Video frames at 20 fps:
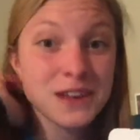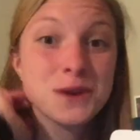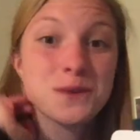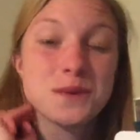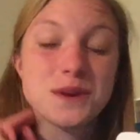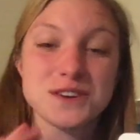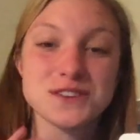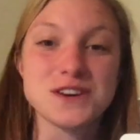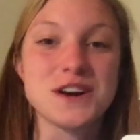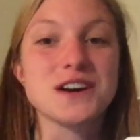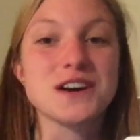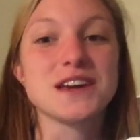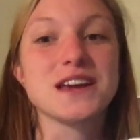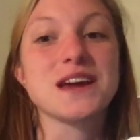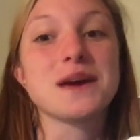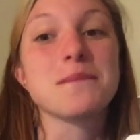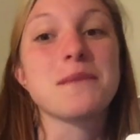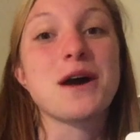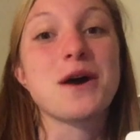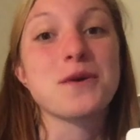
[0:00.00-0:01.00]
We are talking
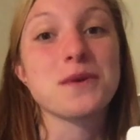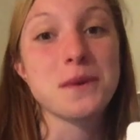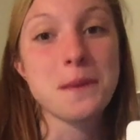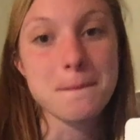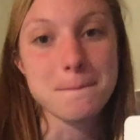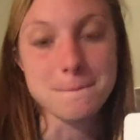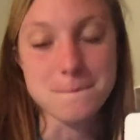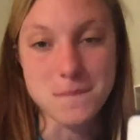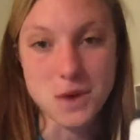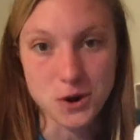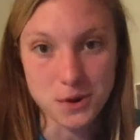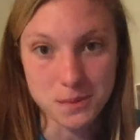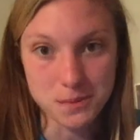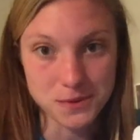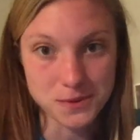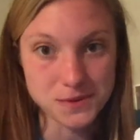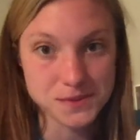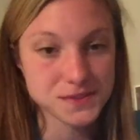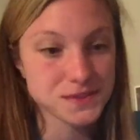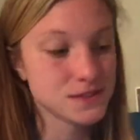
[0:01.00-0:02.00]
about
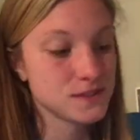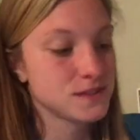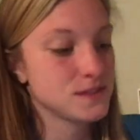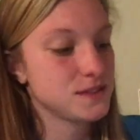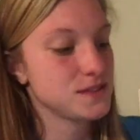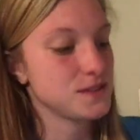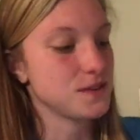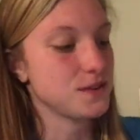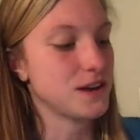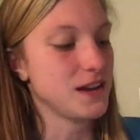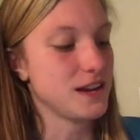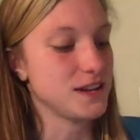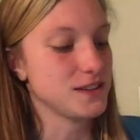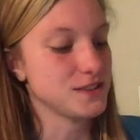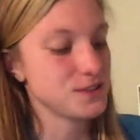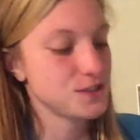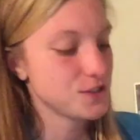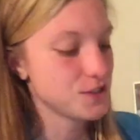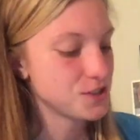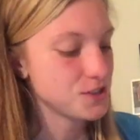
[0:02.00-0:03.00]
marbles. So our
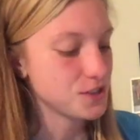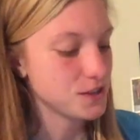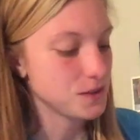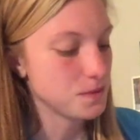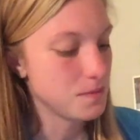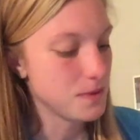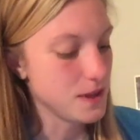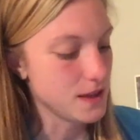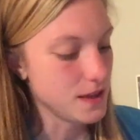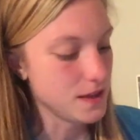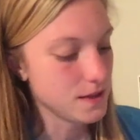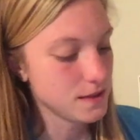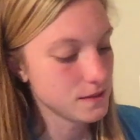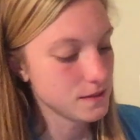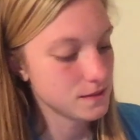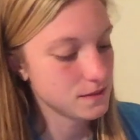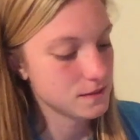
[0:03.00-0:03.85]
answer should be